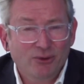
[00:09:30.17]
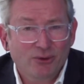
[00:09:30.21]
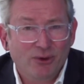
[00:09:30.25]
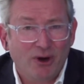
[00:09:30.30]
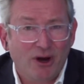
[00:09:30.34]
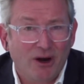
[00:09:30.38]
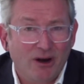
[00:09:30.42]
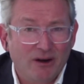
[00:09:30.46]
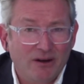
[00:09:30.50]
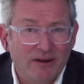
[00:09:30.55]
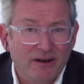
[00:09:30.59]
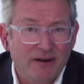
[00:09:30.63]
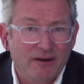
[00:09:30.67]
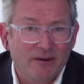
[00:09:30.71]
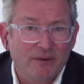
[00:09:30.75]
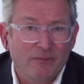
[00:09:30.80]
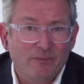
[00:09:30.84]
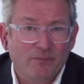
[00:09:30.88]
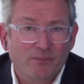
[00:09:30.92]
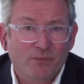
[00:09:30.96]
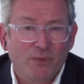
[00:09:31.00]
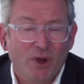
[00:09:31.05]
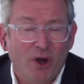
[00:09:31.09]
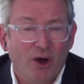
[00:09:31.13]
Are there
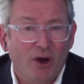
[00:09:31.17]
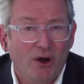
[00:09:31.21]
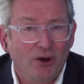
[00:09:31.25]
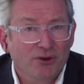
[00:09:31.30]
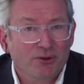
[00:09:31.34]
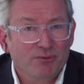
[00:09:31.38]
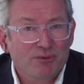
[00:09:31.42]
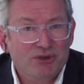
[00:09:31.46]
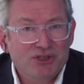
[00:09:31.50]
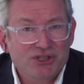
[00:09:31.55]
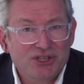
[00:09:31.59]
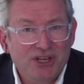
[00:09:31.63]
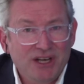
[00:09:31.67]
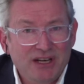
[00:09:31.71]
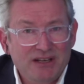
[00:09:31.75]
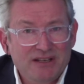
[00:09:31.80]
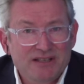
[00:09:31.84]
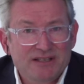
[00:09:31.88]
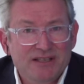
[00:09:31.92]
other machines